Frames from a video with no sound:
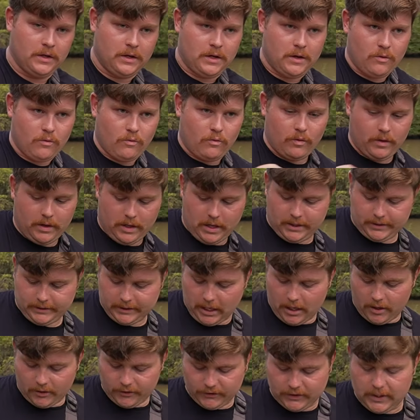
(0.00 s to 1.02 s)
when it's
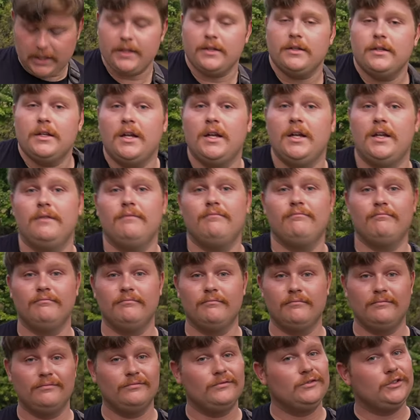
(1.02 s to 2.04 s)
all said and done,
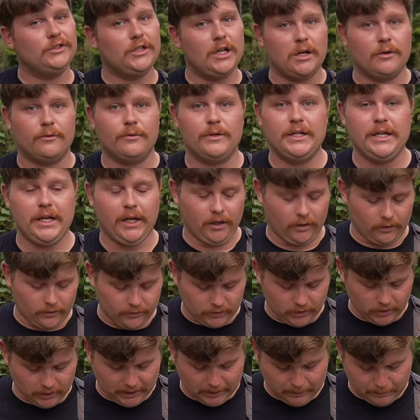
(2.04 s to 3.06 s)
it's not a
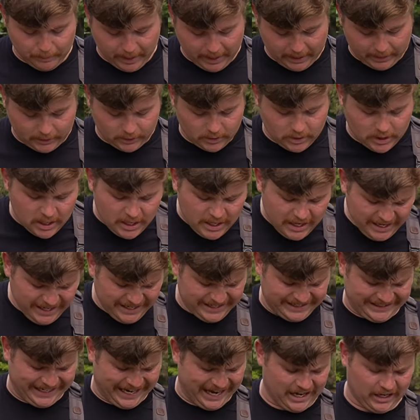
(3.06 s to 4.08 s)
ridiculous looking package.
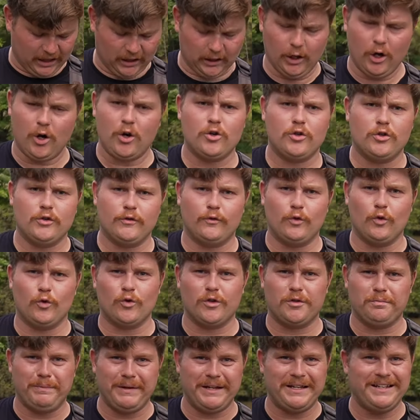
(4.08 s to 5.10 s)
It's kind of large, of
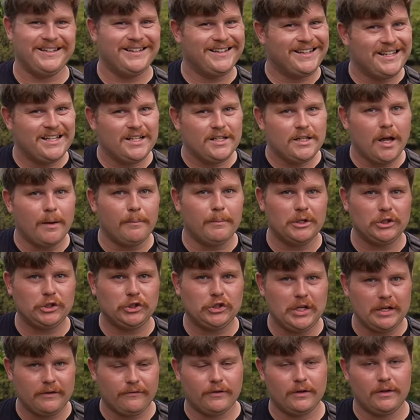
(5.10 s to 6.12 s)
course, but not much
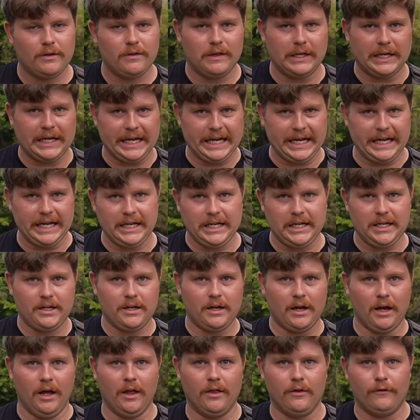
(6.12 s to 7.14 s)
different than any
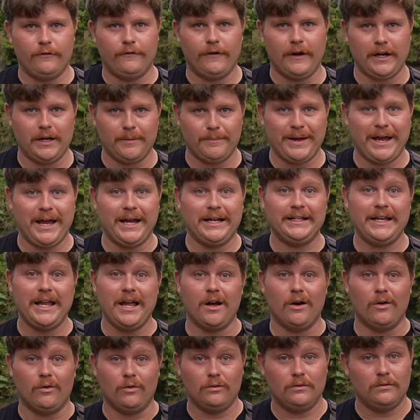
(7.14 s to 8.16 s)
other fanny pack.
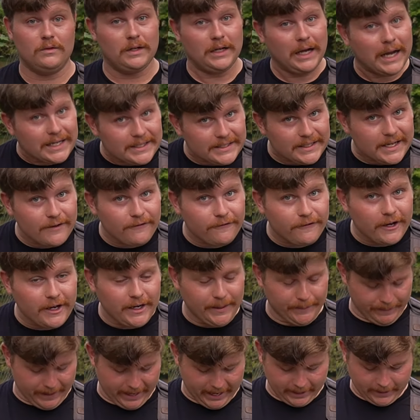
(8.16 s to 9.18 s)
Now, I say
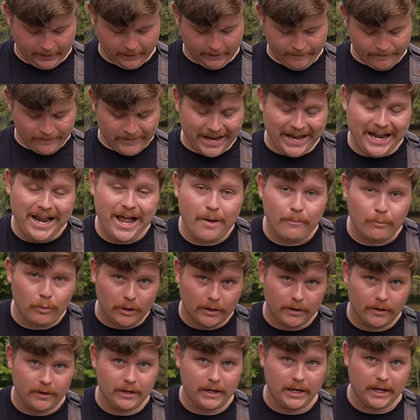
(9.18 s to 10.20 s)
fanny pack, and I'm
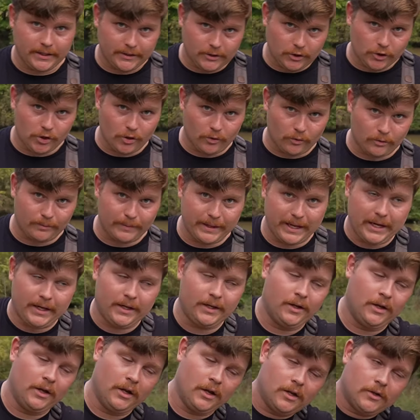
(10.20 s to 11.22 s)
wearing it as a shoulder bag.
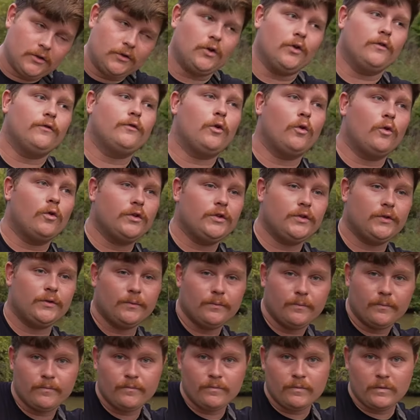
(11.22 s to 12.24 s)
So of course,
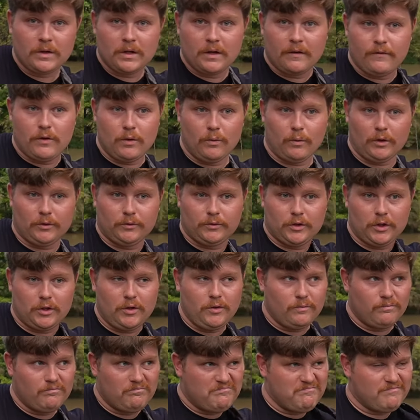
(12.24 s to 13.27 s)
if you want
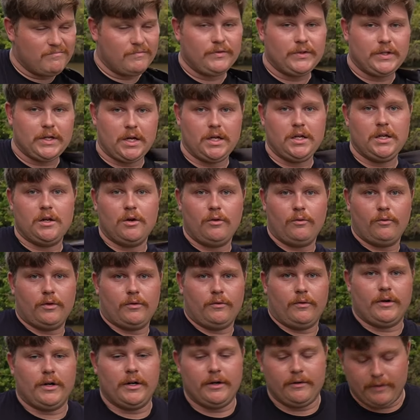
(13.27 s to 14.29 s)
to, say you don't want
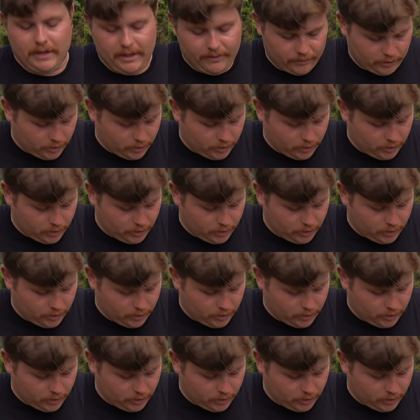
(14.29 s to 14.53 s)
to wear it around